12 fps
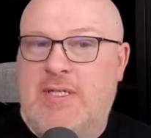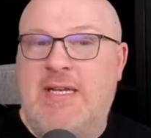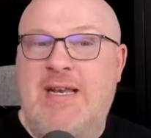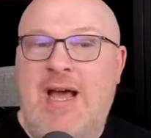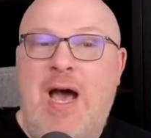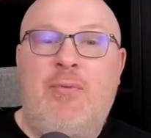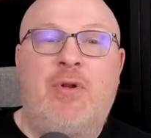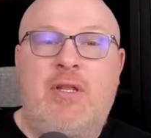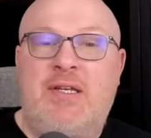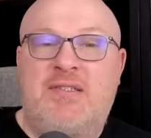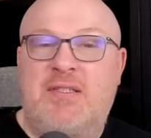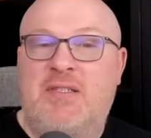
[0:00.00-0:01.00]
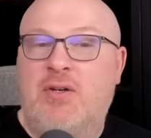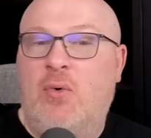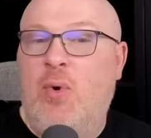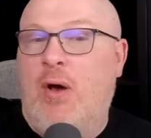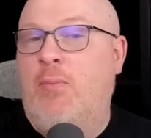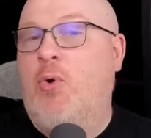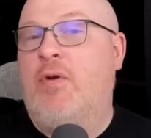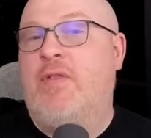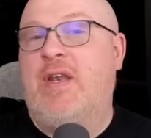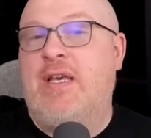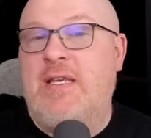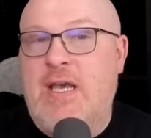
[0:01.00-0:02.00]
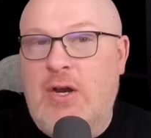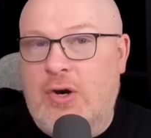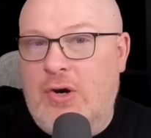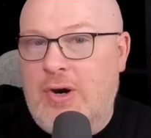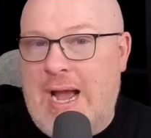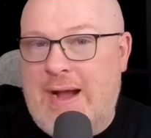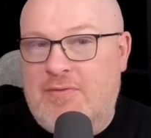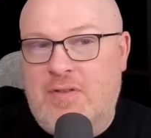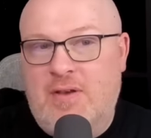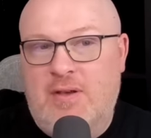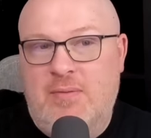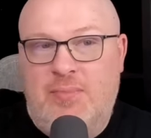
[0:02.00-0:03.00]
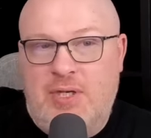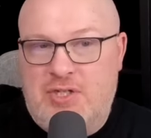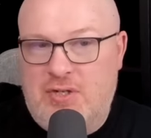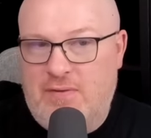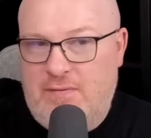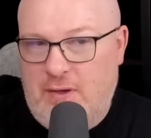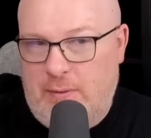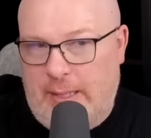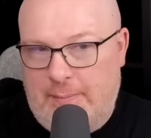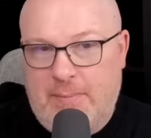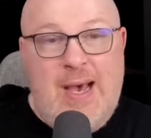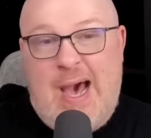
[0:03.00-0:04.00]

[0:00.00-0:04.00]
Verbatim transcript: did not release until well more than a year after the completion of filming.